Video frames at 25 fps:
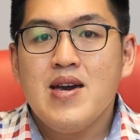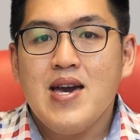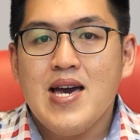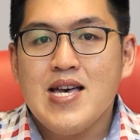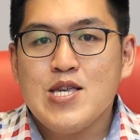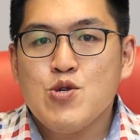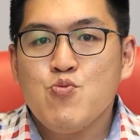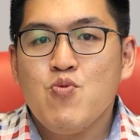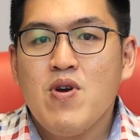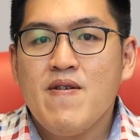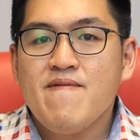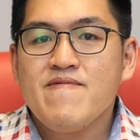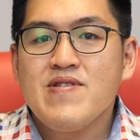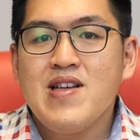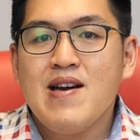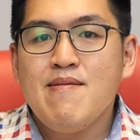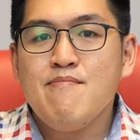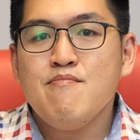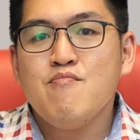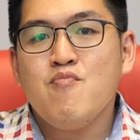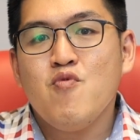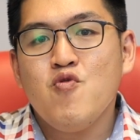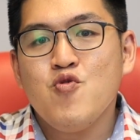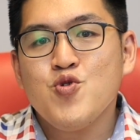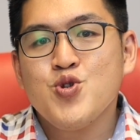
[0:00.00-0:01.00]
As we have
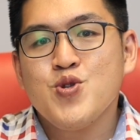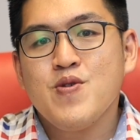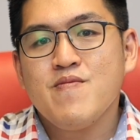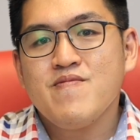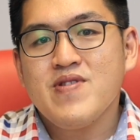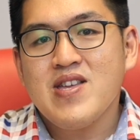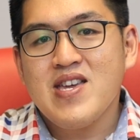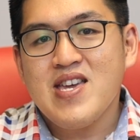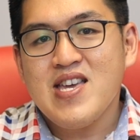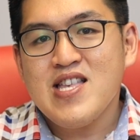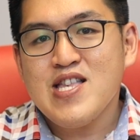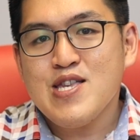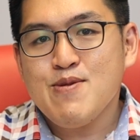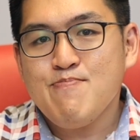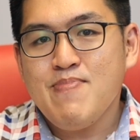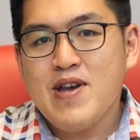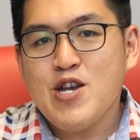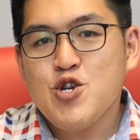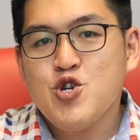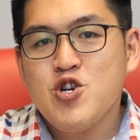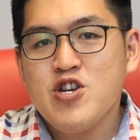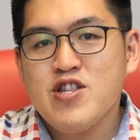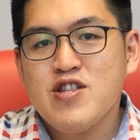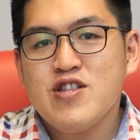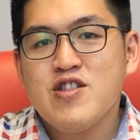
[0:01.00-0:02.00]
done most of the
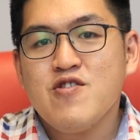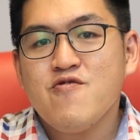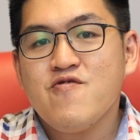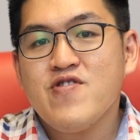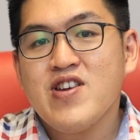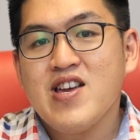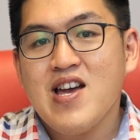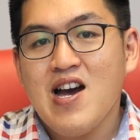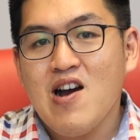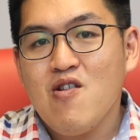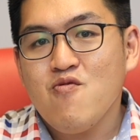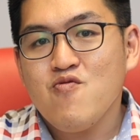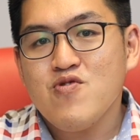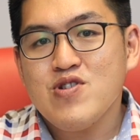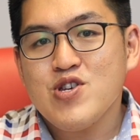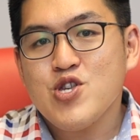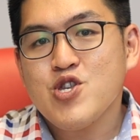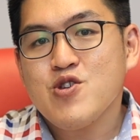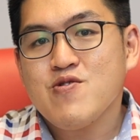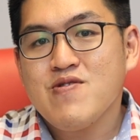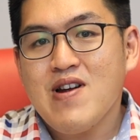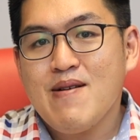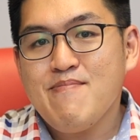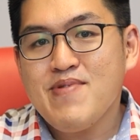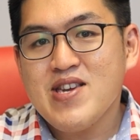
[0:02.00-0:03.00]
inspection during our
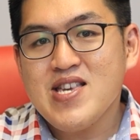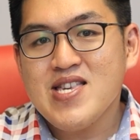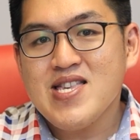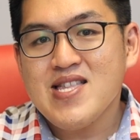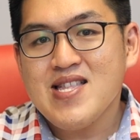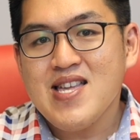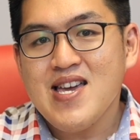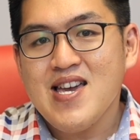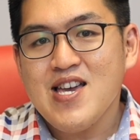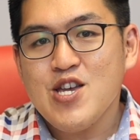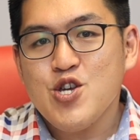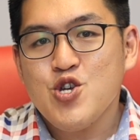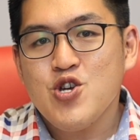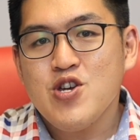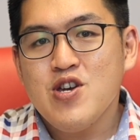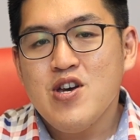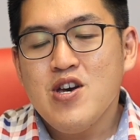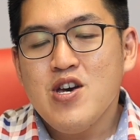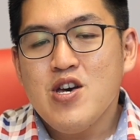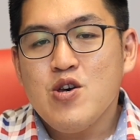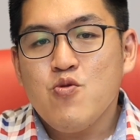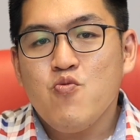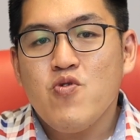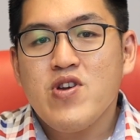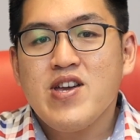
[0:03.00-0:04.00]
scrubbing stage,
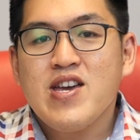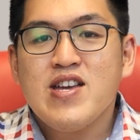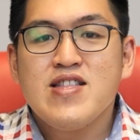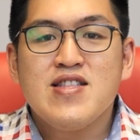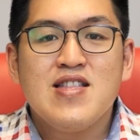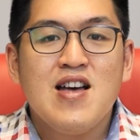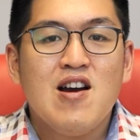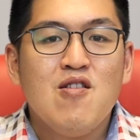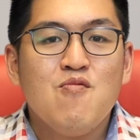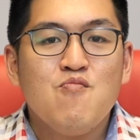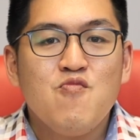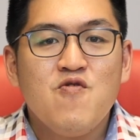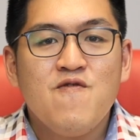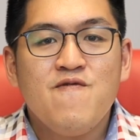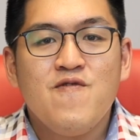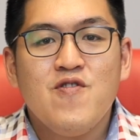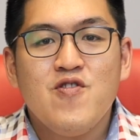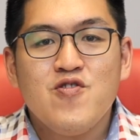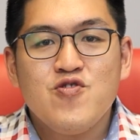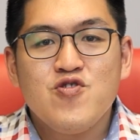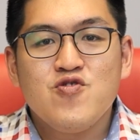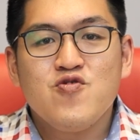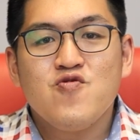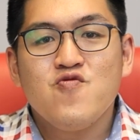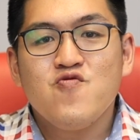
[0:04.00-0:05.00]
we can now move
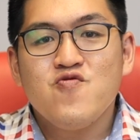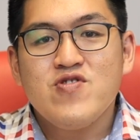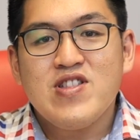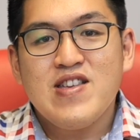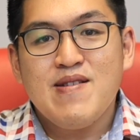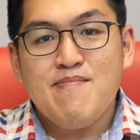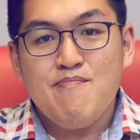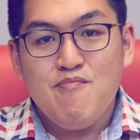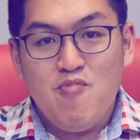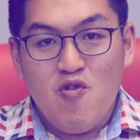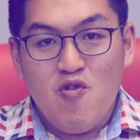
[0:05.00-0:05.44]
on to the